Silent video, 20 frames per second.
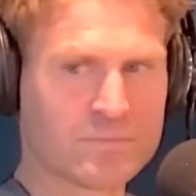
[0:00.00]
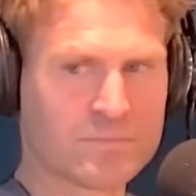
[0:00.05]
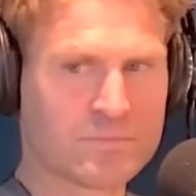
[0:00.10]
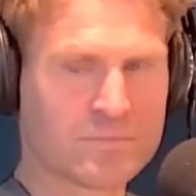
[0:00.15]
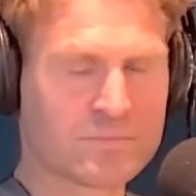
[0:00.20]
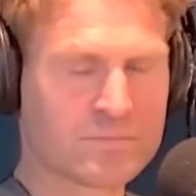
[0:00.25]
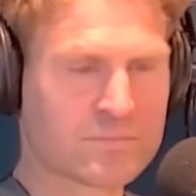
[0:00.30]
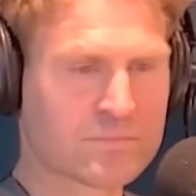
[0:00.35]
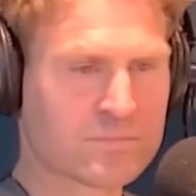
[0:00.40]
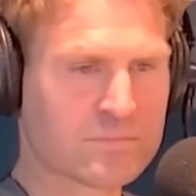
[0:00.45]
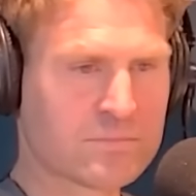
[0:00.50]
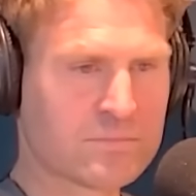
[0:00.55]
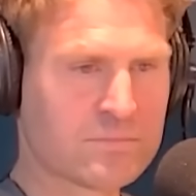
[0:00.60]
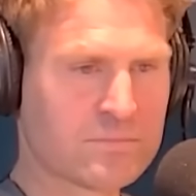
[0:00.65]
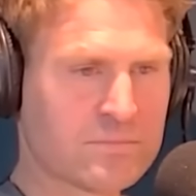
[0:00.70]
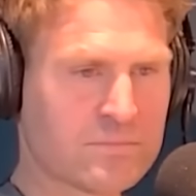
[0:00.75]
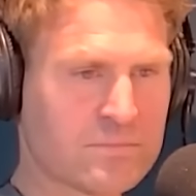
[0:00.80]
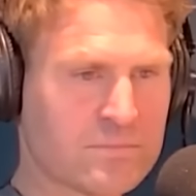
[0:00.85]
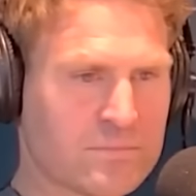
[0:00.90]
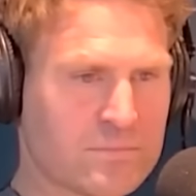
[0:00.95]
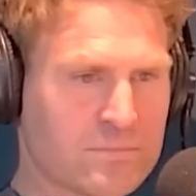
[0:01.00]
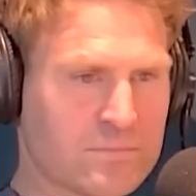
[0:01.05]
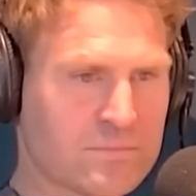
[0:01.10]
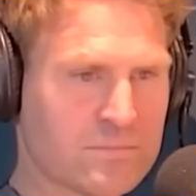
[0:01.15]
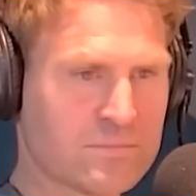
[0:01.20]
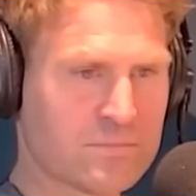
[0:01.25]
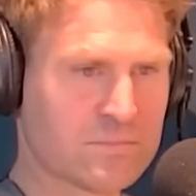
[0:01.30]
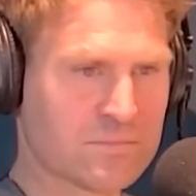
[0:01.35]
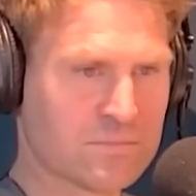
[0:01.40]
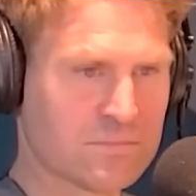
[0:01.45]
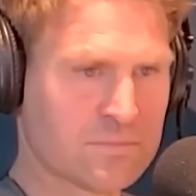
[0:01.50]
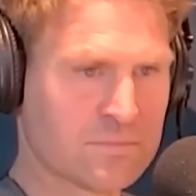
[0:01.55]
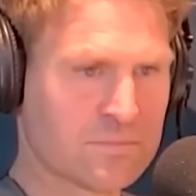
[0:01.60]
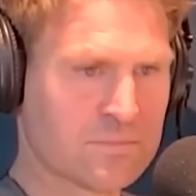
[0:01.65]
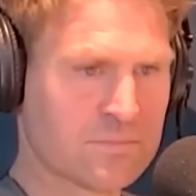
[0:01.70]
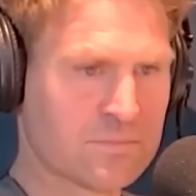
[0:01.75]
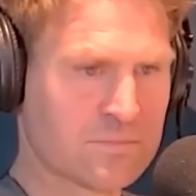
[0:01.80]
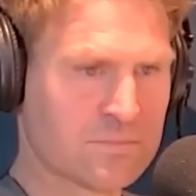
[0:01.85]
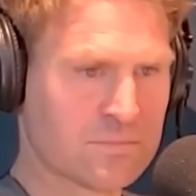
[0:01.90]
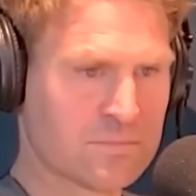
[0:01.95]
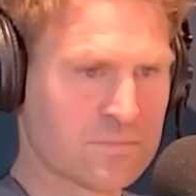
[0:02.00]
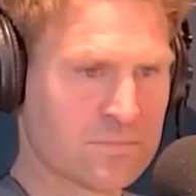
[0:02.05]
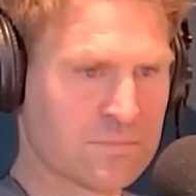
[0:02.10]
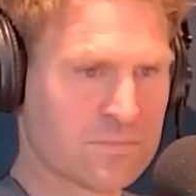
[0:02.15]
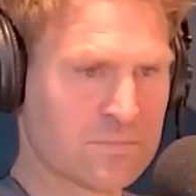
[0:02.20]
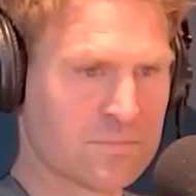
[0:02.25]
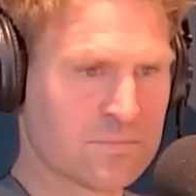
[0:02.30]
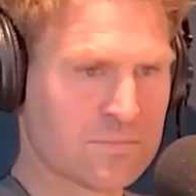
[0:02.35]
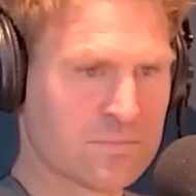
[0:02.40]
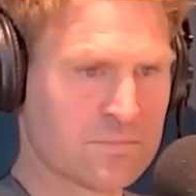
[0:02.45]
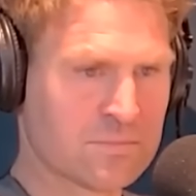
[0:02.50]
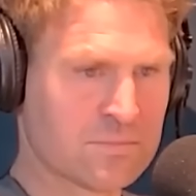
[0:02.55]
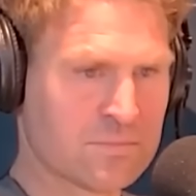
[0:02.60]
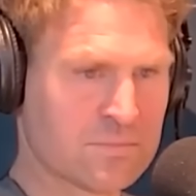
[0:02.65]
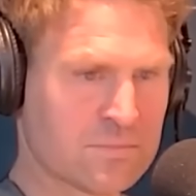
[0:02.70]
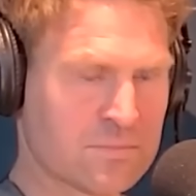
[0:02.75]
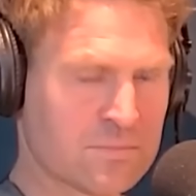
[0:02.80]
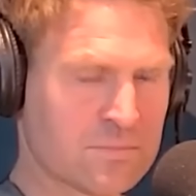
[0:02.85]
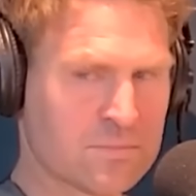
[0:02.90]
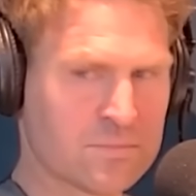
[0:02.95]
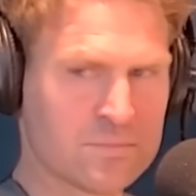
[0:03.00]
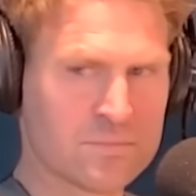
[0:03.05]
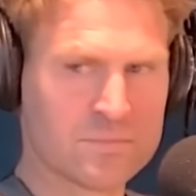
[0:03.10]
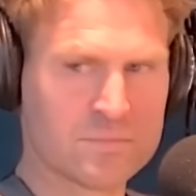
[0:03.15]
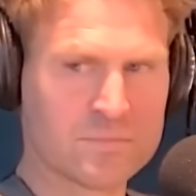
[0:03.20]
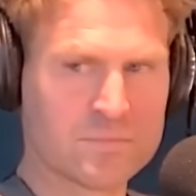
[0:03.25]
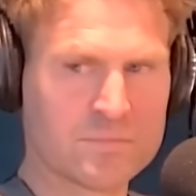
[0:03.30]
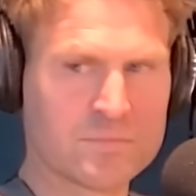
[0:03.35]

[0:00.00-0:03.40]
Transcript: [no speech]